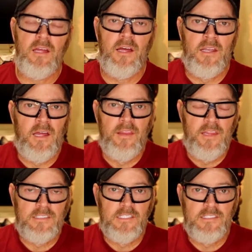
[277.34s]
and
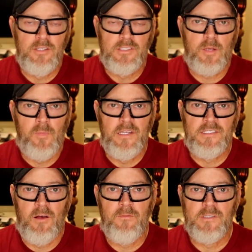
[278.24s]
this is using
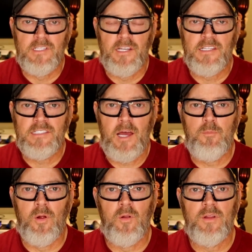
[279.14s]
myself as an
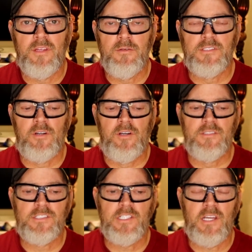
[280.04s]
example, you
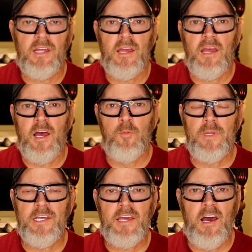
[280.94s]
search how
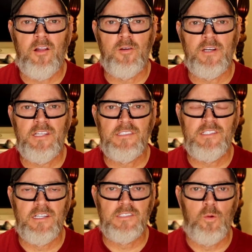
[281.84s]
many calories
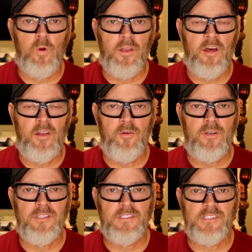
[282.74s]
does a
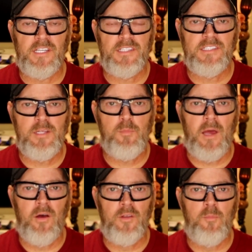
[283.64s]

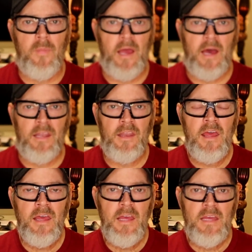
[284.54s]
160-pound man
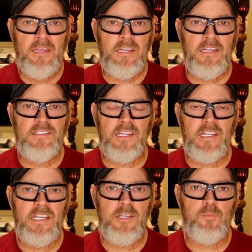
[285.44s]
need to
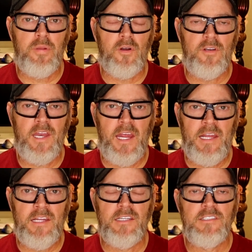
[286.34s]
eat per
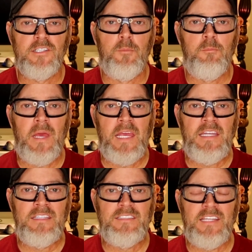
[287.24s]
day to
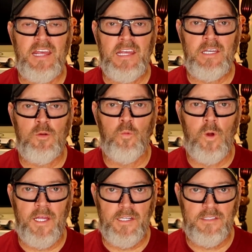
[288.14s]
maintain
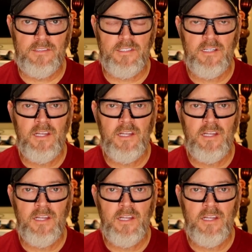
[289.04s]
weight.